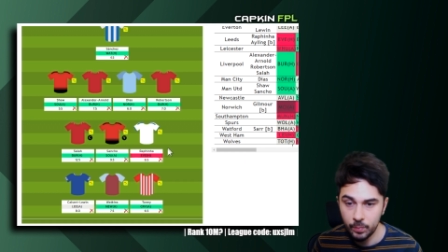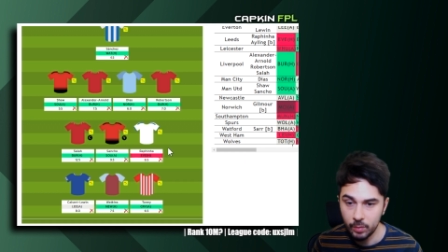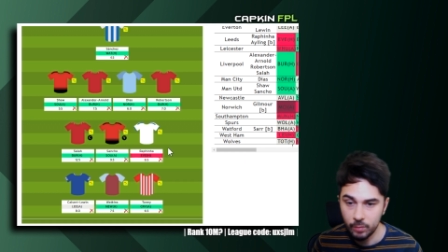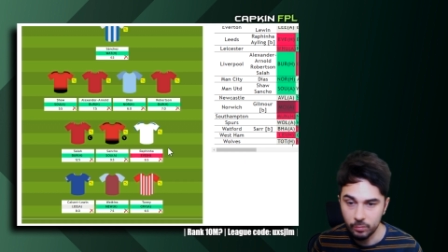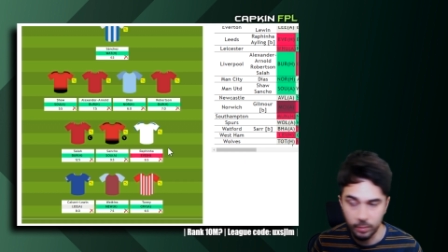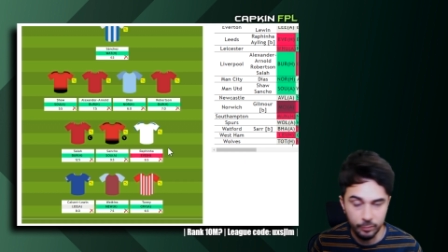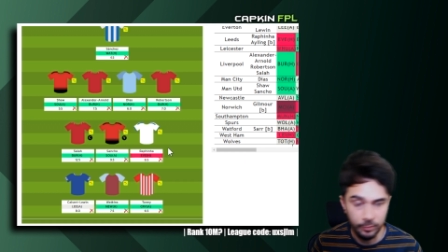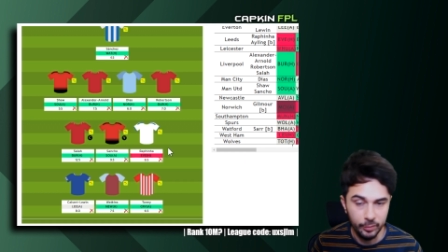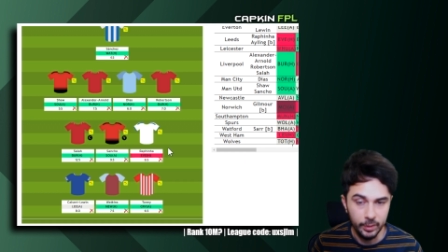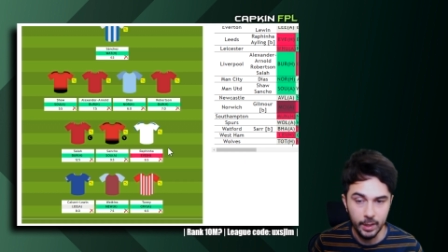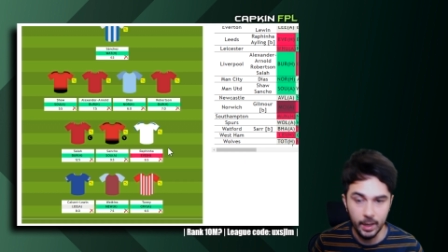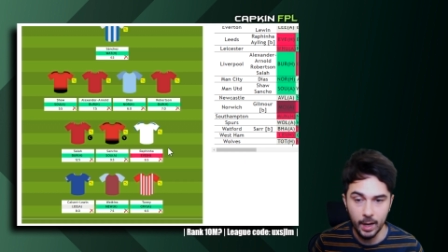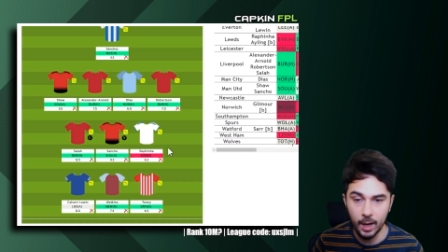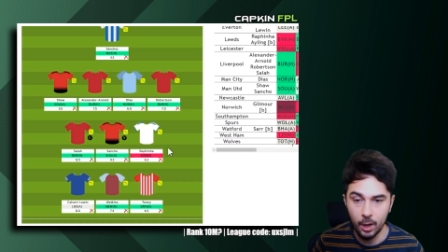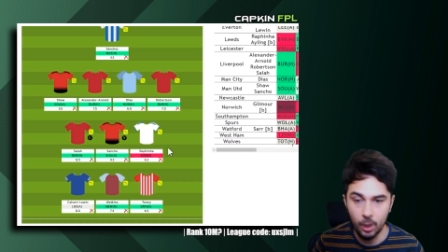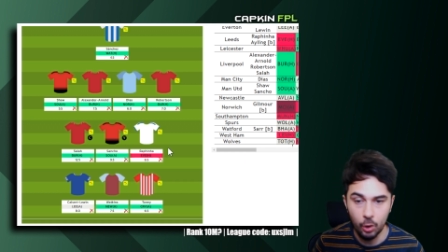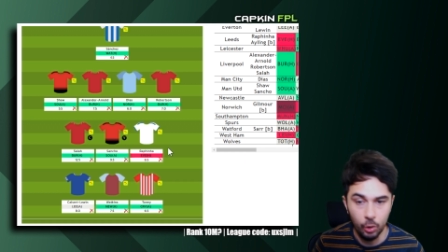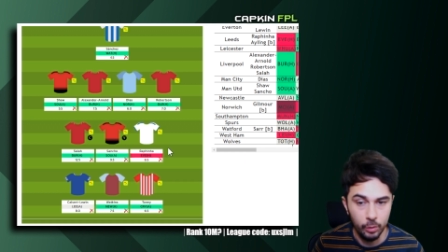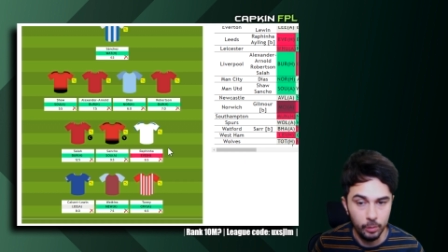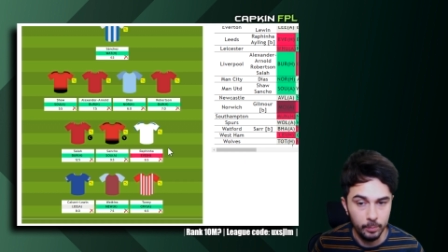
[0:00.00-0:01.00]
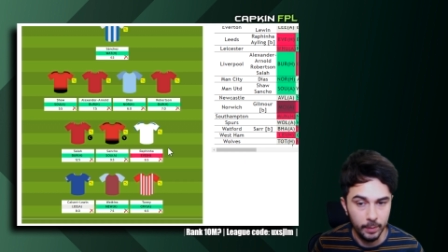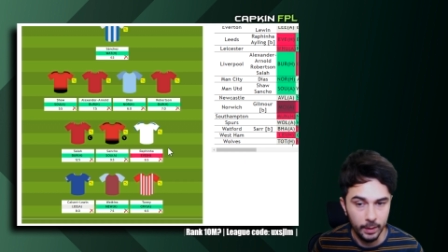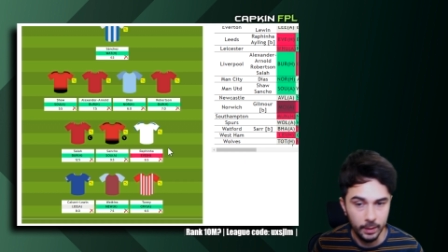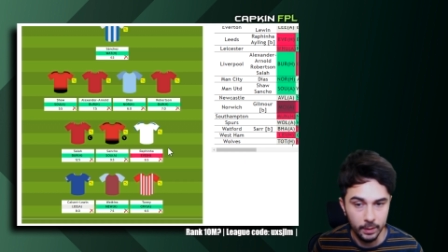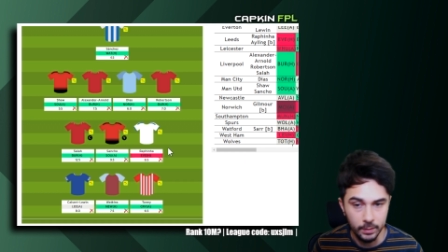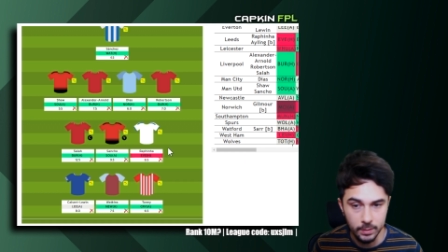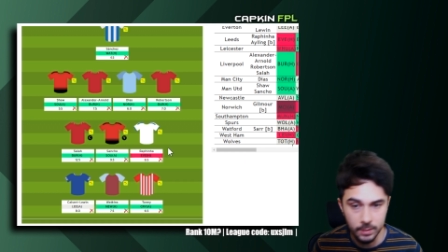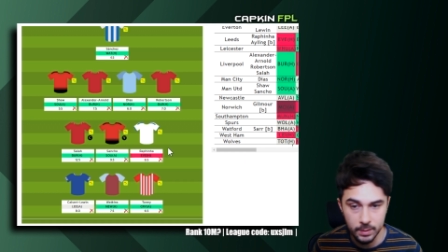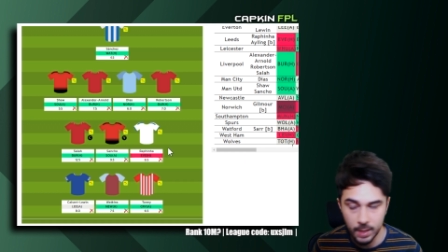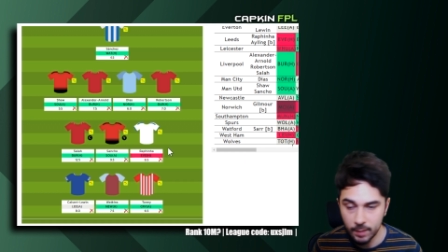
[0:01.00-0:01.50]
Rafinha at home
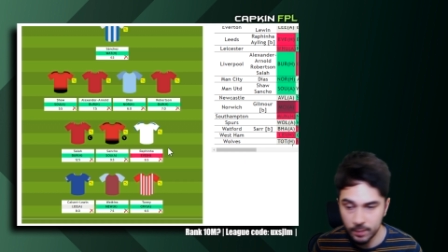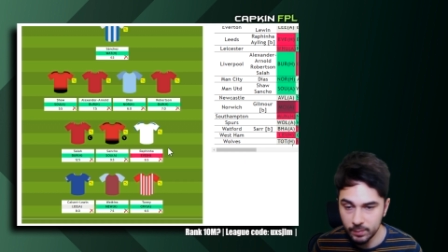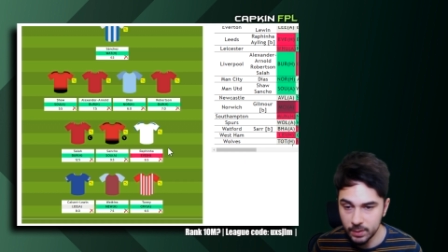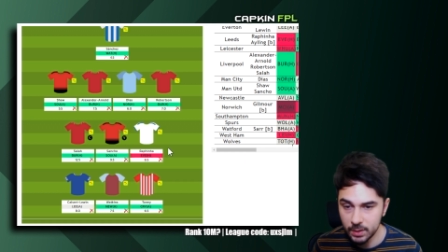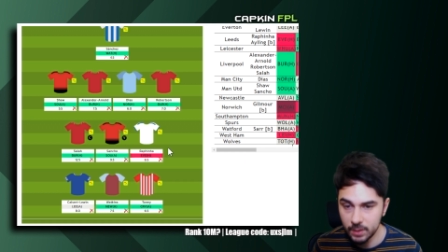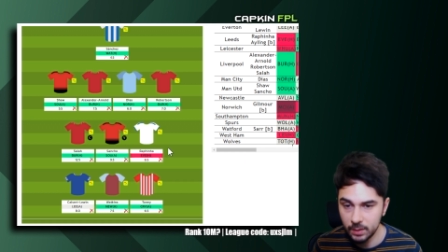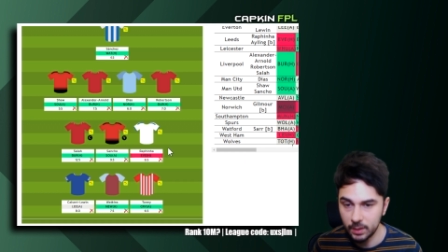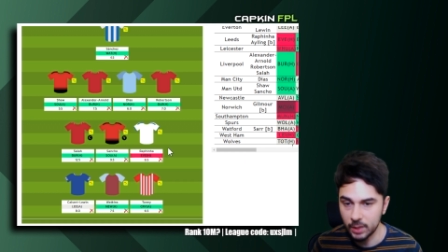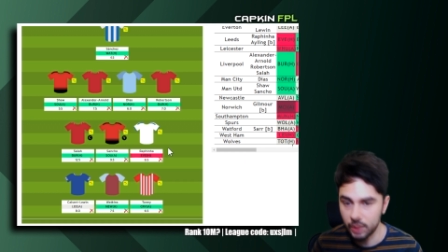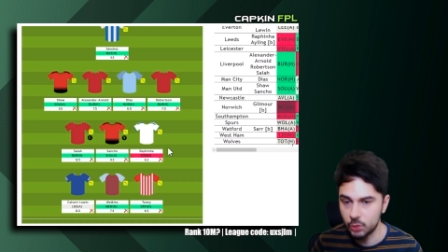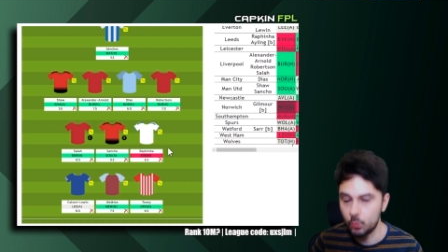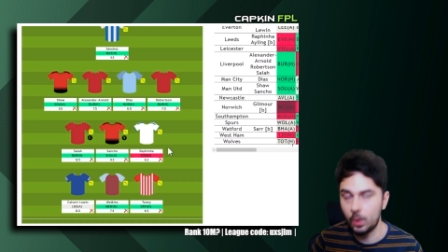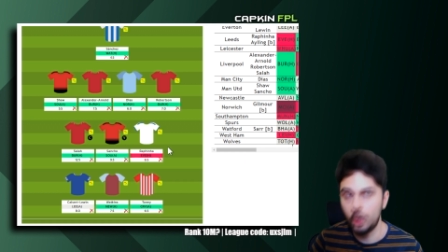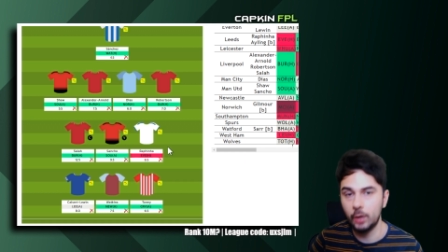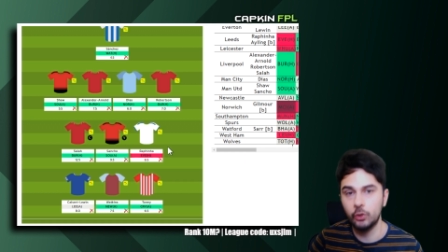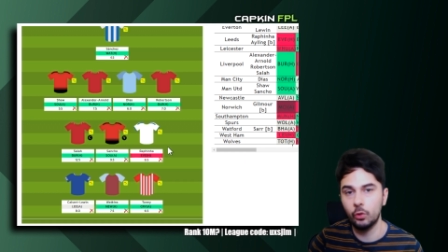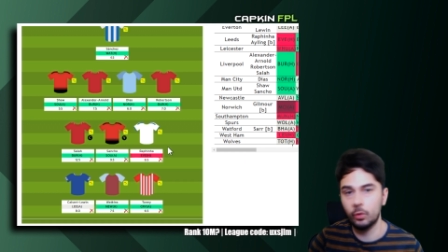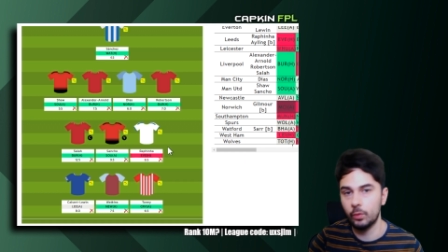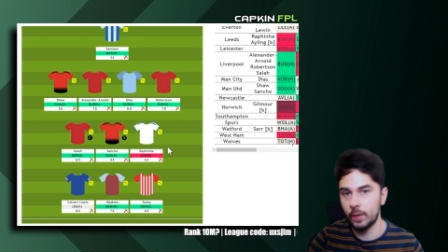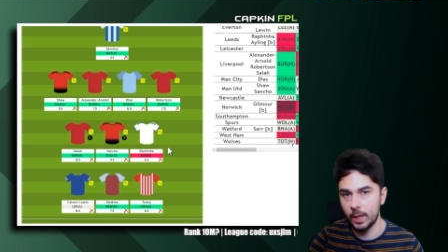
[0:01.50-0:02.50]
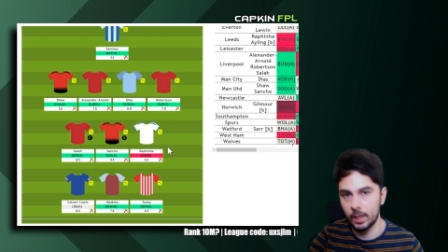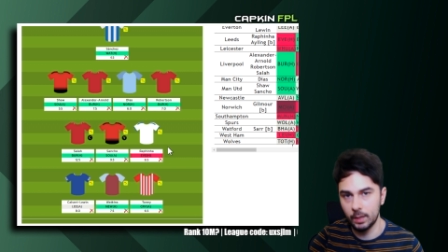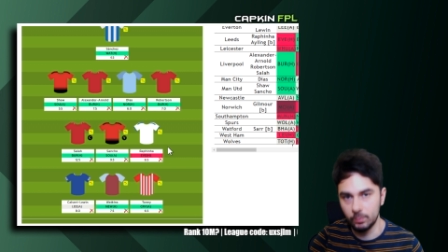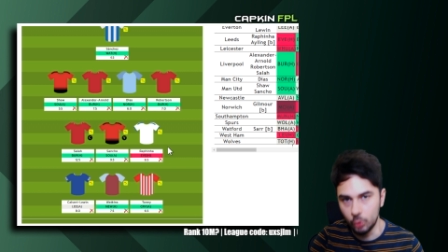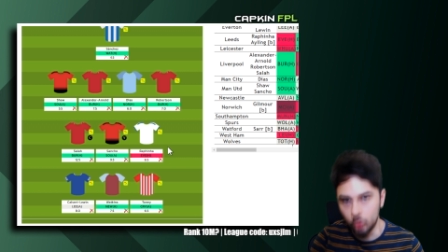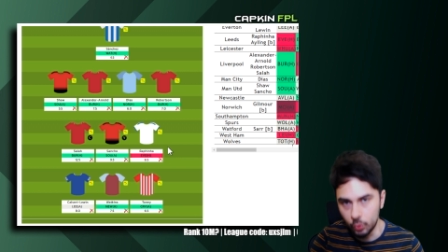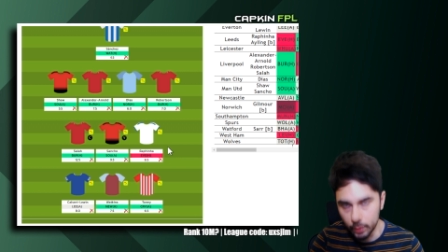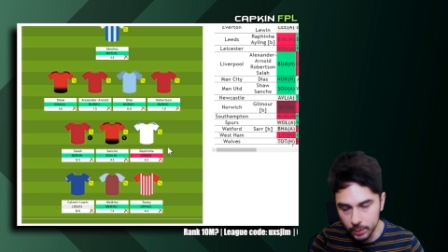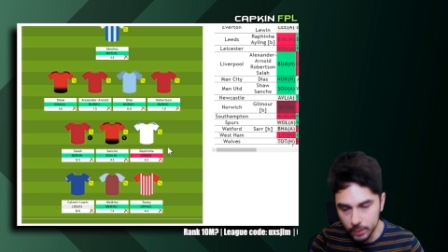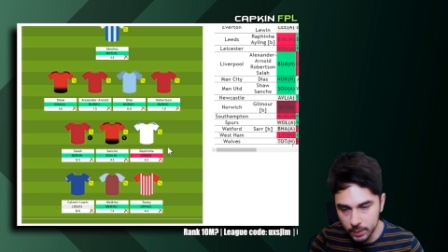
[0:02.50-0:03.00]
against Everton. That's why I don't have
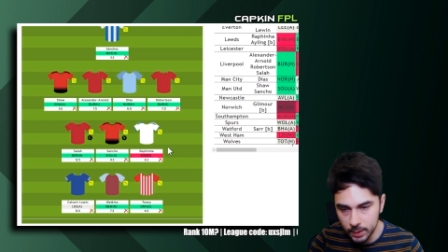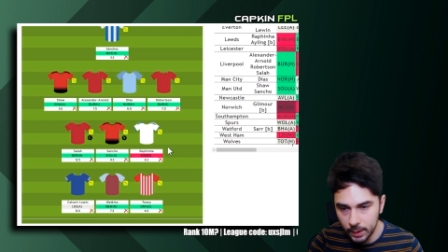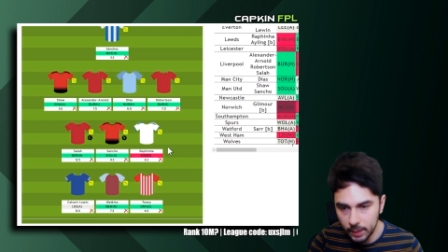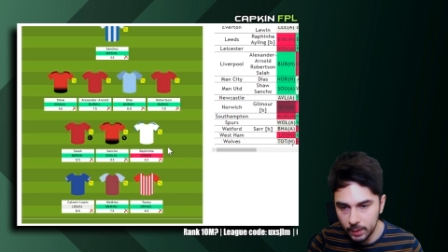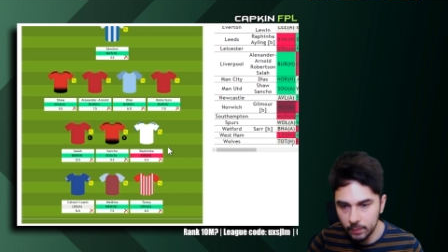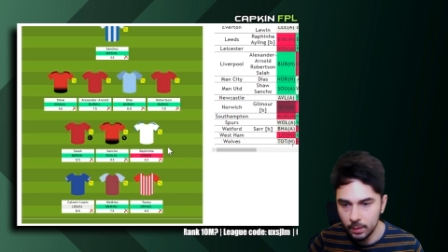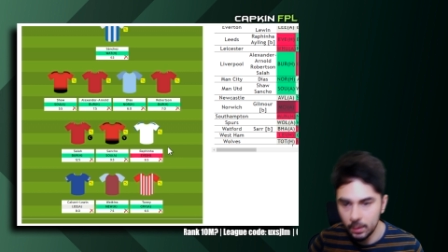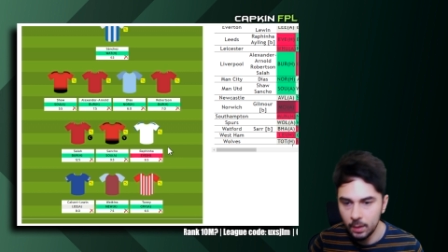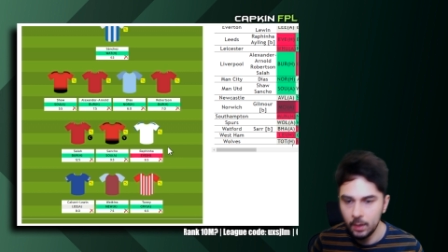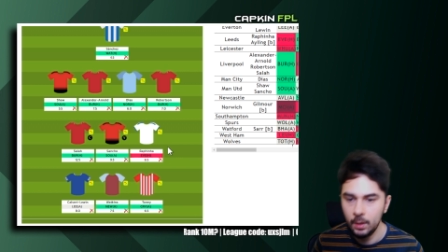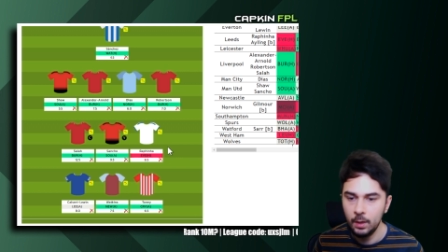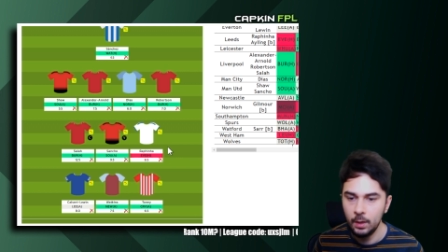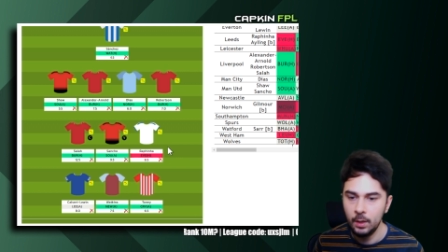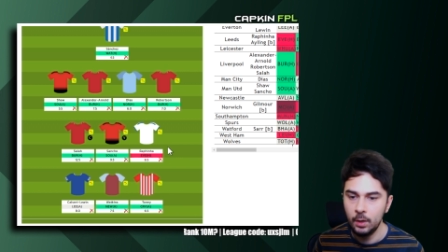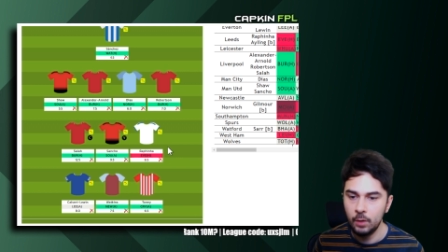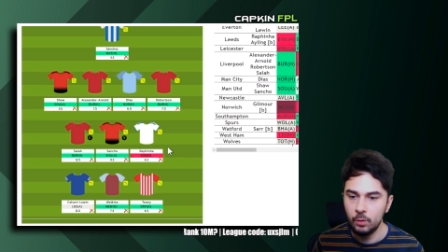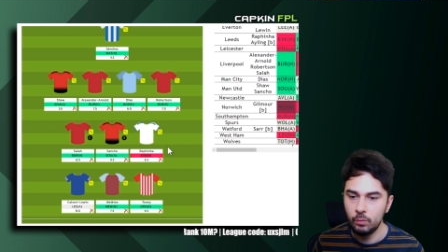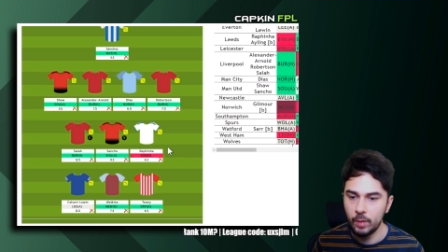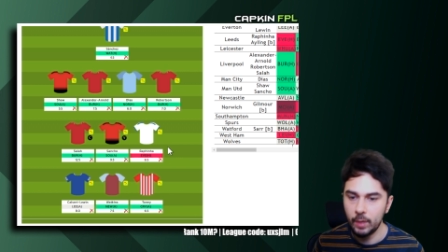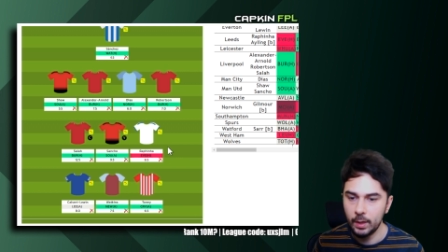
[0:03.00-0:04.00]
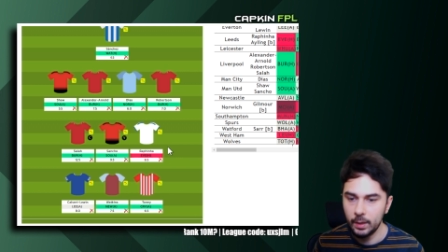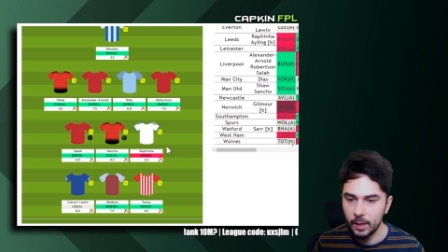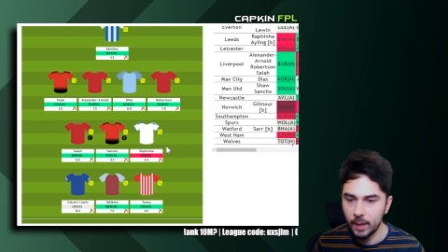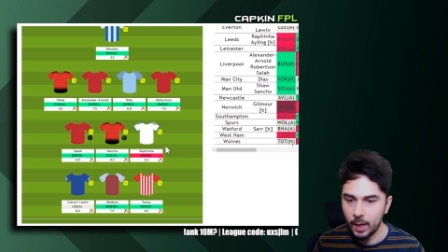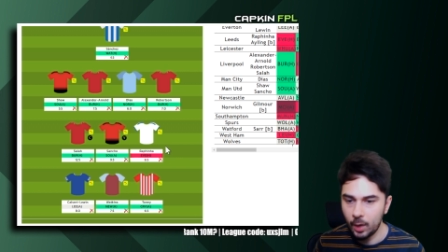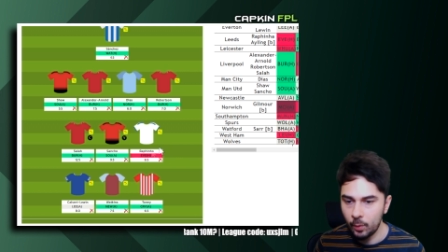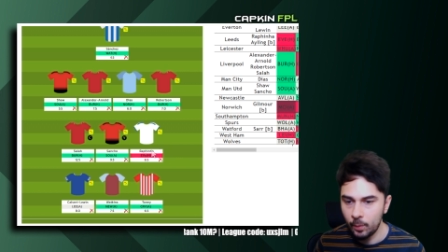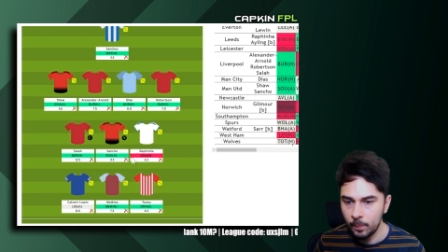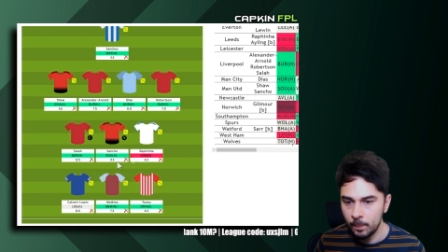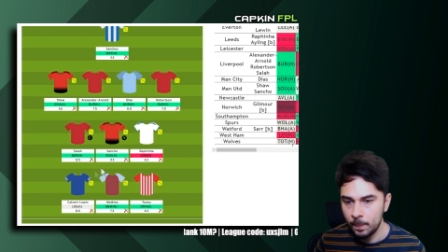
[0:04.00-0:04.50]
Lucas Digne right
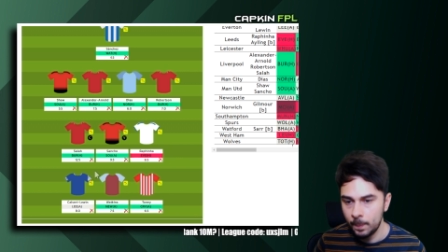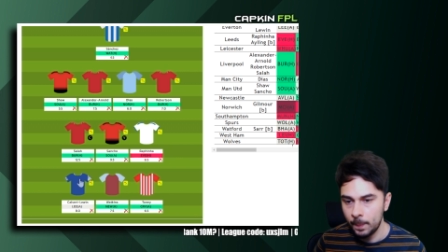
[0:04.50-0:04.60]
now.